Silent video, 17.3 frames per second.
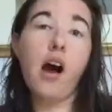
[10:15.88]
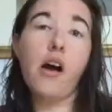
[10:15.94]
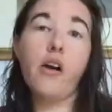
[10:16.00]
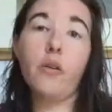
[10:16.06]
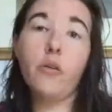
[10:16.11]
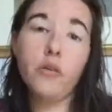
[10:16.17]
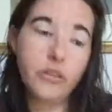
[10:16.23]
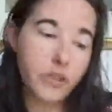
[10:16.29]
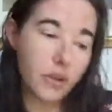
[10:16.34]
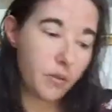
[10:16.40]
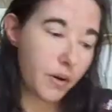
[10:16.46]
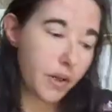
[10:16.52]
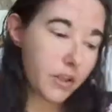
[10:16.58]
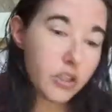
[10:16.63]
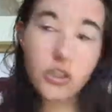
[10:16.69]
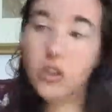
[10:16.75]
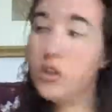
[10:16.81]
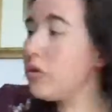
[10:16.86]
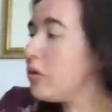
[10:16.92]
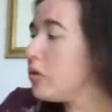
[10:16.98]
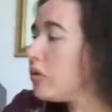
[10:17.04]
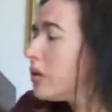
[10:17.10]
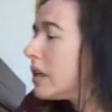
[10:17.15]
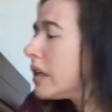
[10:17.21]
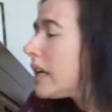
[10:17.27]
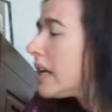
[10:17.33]
I also went
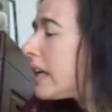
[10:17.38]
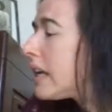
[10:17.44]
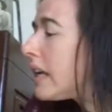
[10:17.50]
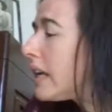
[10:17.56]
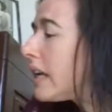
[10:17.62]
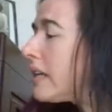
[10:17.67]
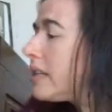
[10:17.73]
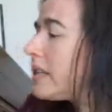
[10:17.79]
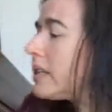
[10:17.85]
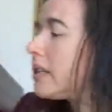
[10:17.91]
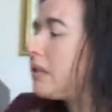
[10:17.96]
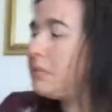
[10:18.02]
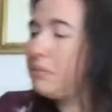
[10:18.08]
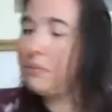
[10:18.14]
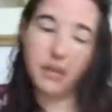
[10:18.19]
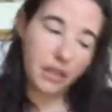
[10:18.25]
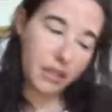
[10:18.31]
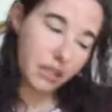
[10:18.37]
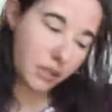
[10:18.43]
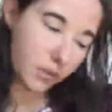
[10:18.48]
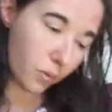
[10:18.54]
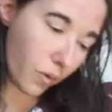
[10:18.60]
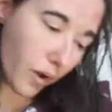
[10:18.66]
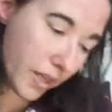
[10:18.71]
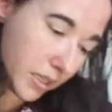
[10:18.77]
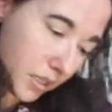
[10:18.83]
to East
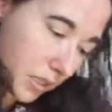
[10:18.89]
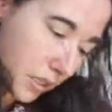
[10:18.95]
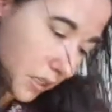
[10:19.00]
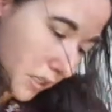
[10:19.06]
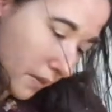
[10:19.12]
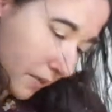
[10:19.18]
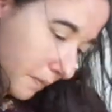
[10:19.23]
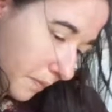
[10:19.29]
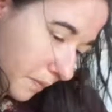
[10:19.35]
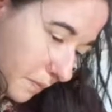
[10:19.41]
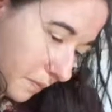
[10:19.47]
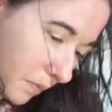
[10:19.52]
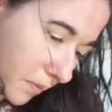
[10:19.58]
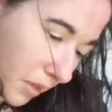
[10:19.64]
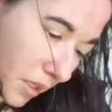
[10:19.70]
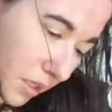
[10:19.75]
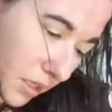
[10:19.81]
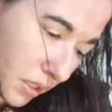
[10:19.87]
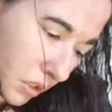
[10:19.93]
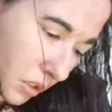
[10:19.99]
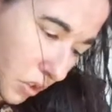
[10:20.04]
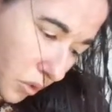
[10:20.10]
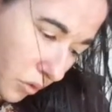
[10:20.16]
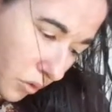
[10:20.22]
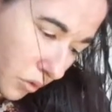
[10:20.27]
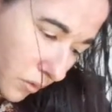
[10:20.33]
Meets West, their
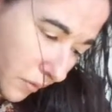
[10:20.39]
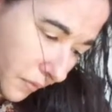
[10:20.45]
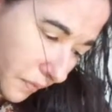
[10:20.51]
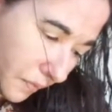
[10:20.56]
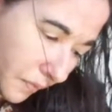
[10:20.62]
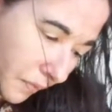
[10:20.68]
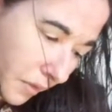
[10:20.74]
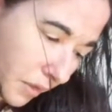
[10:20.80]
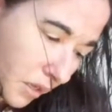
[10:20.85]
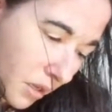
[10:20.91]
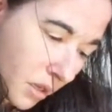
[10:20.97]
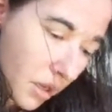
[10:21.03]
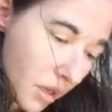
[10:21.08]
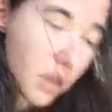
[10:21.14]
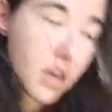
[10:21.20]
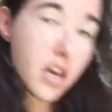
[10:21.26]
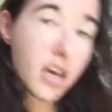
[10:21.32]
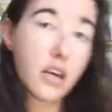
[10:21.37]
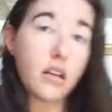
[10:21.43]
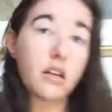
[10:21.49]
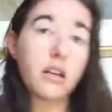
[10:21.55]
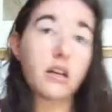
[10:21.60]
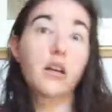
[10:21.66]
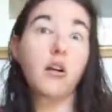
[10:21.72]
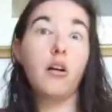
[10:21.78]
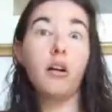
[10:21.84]
stall,
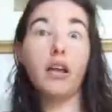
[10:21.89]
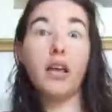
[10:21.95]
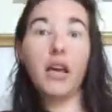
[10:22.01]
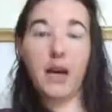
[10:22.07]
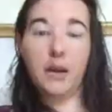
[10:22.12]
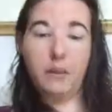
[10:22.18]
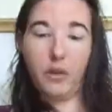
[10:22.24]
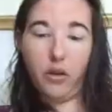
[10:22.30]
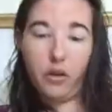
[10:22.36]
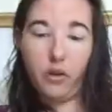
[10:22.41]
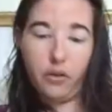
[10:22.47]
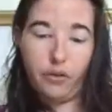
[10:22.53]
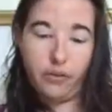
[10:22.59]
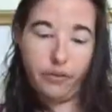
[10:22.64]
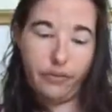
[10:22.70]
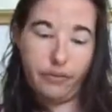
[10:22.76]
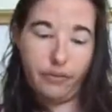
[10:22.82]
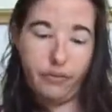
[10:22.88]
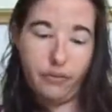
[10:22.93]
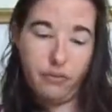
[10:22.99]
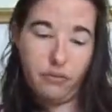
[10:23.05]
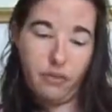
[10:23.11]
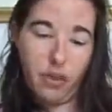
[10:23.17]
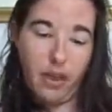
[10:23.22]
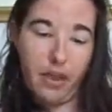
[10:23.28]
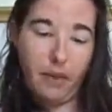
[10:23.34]
and I got a couple of
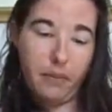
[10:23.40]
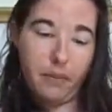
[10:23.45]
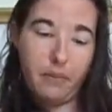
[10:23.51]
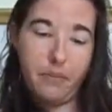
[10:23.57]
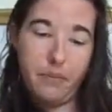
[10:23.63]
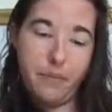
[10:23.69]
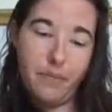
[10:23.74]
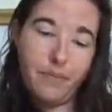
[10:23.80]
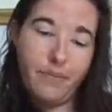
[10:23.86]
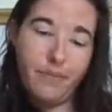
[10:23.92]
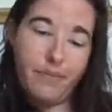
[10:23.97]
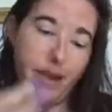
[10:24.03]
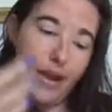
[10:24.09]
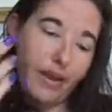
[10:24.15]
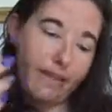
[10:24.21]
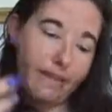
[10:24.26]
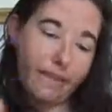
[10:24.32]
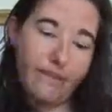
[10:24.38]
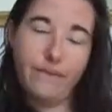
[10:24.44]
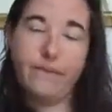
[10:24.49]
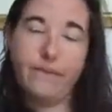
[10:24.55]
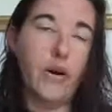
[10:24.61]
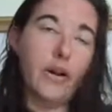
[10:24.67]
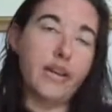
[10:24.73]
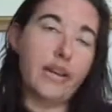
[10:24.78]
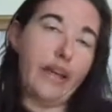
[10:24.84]
like bag
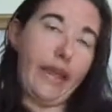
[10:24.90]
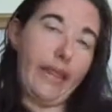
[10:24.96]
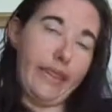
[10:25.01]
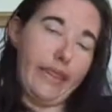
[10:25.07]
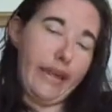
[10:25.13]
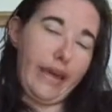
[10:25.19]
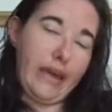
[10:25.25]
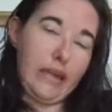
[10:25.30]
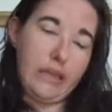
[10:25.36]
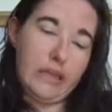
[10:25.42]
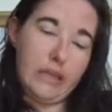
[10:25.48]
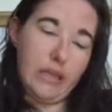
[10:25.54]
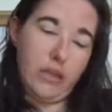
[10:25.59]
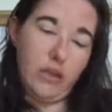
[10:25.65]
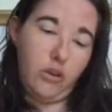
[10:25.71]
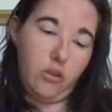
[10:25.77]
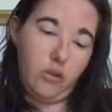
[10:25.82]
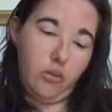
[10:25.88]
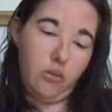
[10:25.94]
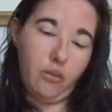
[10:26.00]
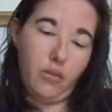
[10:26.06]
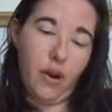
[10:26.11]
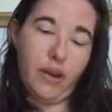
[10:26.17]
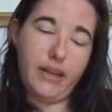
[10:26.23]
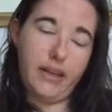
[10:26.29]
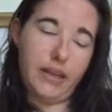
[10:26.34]
finding things that you
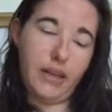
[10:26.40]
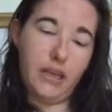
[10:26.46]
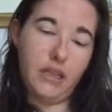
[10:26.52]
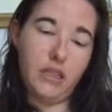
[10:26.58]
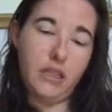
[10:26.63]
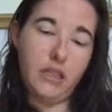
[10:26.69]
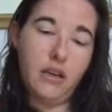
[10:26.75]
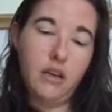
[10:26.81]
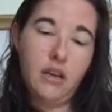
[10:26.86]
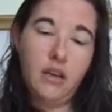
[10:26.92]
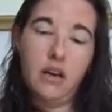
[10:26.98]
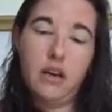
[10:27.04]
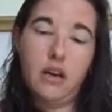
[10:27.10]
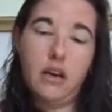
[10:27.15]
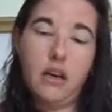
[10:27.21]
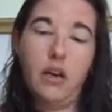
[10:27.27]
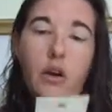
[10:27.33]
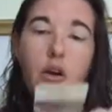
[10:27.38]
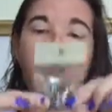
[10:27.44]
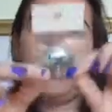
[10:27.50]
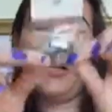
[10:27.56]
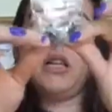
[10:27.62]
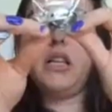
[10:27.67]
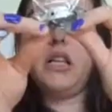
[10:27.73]
might need. I got